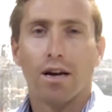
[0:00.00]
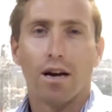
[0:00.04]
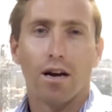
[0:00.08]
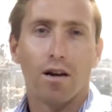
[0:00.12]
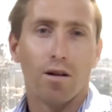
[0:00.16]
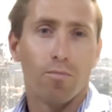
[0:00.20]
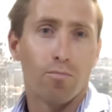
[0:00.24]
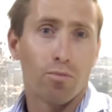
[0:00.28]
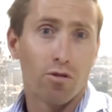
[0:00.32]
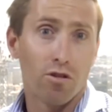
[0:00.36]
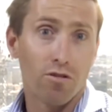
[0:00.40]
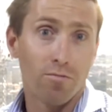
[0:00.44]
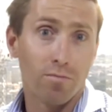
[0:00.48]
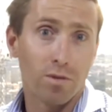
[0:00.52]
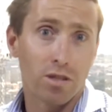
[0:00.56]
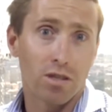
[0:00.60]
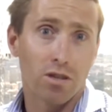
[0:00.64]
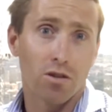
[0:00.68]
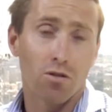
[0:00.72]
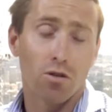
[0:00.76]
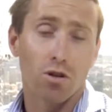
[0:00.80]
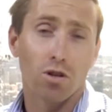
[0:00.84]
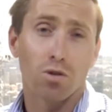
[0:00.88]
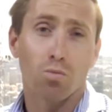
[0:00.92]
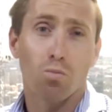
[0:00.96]
improvements
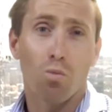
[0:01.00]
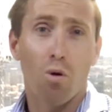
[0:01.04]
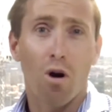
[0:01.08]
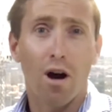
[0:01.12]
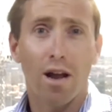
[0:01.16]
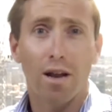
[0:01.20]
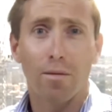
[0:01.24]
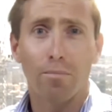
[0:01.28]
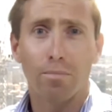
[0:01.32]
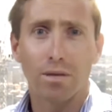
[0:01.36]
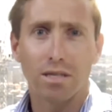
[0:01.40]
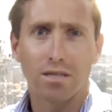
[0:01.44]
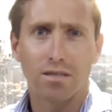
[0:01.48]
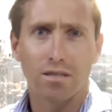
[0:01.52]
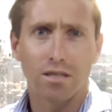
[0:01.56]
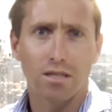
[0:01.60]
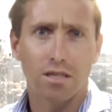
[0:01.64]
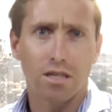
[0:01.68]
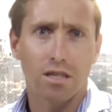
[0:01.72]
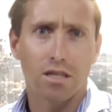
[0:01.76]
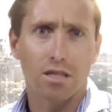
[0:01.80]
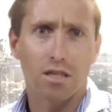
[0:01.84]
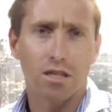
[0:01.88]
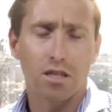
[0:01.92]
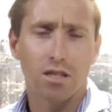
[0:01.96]
across wider
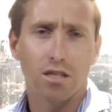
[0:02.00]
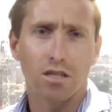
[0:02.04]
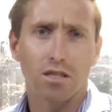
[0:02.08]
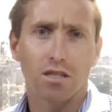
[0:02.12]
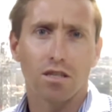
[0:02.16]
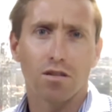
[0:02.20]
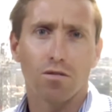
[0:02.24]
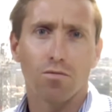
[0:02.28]
business conditions